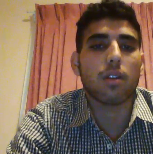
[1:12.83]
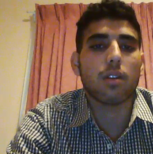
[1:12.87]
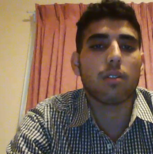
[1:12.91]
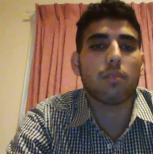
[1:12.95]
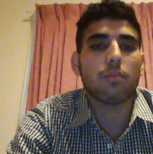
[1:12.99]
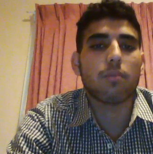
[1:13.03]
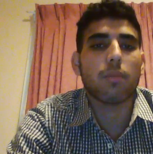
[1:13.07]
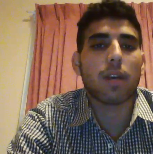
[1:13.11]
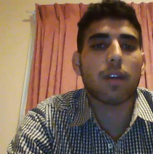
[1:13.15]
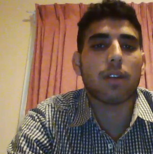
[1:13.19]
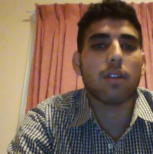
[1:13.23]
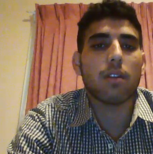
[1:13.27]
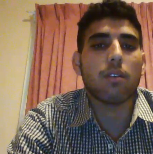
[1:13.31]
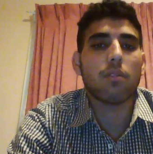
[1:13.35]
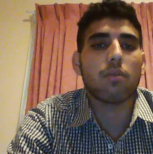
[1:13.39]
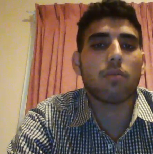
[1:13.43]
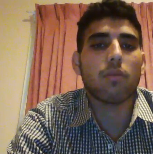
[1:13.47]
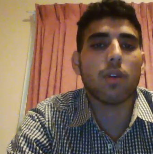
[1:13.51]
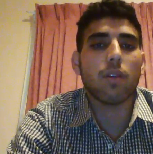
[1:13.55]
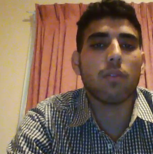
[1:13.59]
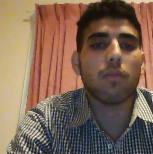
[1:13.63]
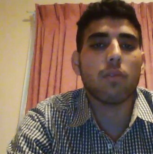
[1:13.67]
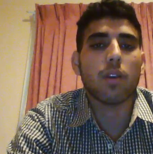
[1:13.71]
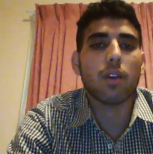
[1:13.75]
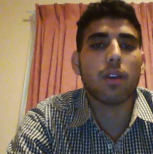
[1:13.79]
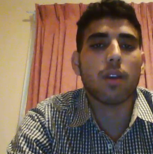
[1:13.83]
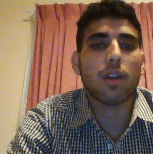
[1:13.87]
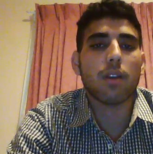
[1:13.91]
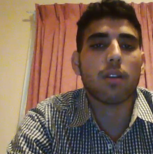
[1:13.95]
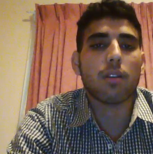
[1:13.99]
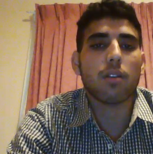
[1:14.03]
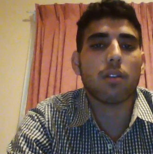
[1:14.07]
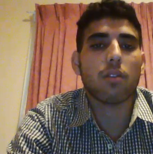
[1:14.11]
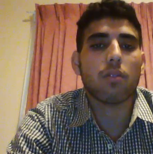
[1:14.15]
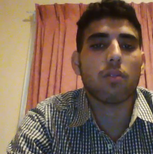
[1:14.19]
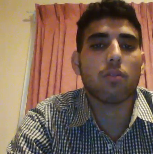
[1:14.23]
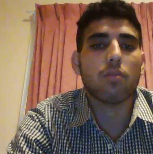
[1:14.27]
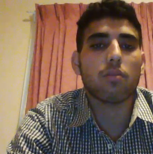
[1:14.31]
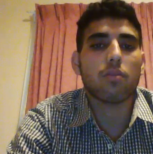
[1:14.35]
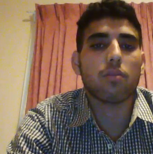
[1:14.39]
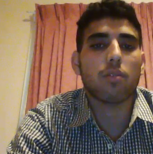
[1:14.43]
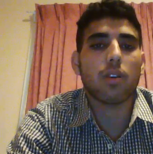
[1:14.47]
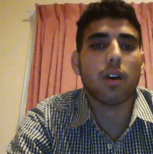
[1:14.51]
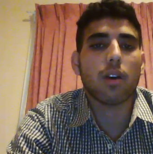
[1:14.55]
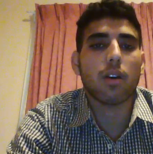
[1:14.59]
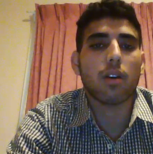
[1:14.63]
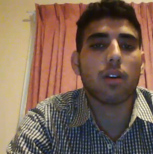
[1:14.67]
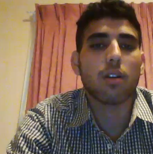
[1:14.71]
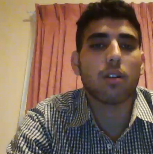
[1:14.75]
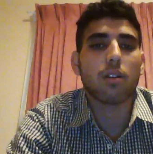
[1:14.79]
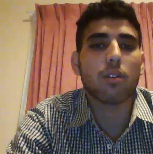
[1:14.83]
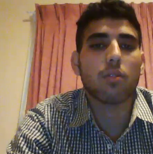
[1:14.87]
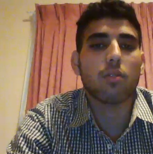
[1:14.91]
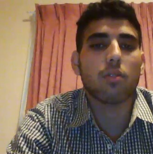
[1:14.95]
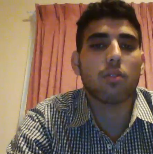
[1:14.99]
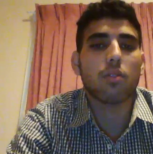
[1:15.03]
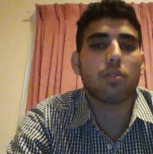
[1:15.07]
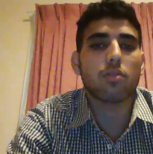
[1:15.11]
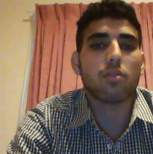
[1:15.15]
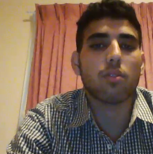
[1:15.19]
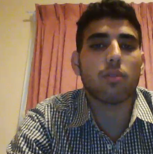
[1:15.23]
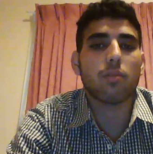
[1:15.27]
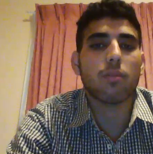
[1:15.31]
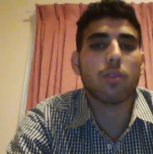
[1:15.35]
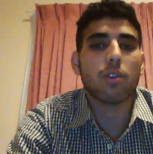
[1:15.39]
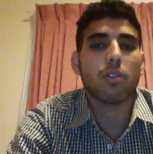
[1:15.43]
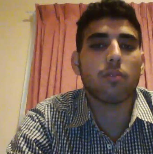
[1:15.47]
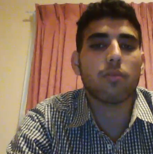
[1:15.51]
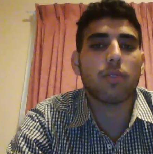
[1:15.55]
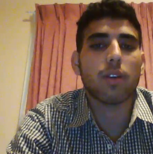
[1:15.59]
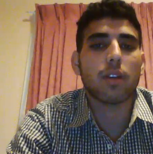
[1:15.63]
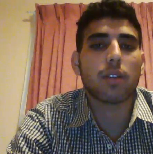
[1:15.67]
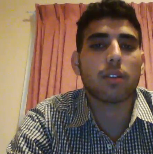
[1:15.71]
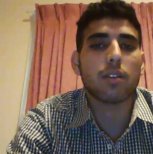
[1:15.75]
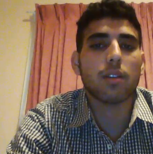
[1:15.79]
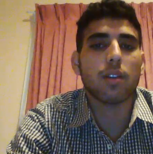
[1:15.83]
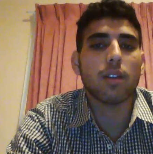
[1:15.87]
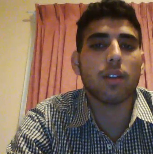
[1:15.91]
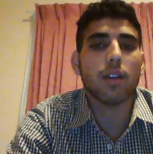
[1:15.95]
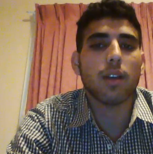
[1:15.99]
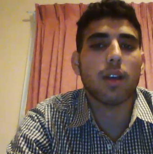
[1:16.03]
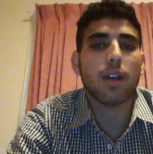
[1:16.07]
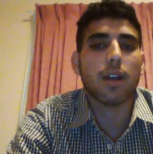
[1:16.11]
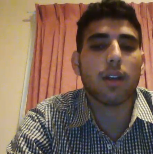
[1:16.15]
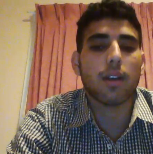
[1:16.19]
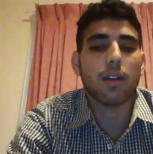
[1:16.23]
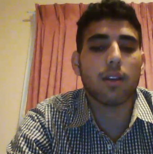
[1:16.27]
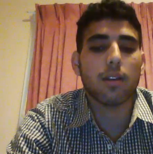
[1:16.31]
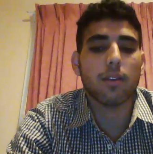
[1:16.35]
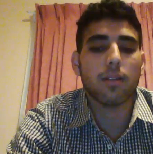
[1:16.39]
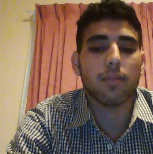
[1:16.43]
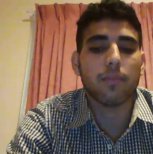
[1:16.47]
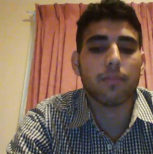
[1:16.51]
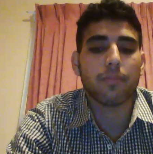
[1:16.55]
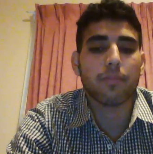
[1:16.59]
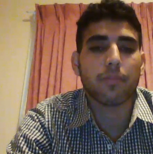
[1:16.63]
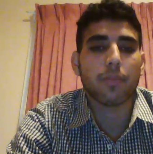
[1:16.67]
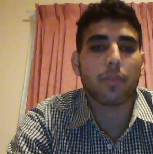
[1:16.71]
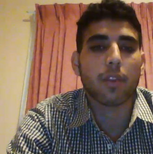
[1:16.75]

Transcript: By this way we can reduce the cost of manufacturing and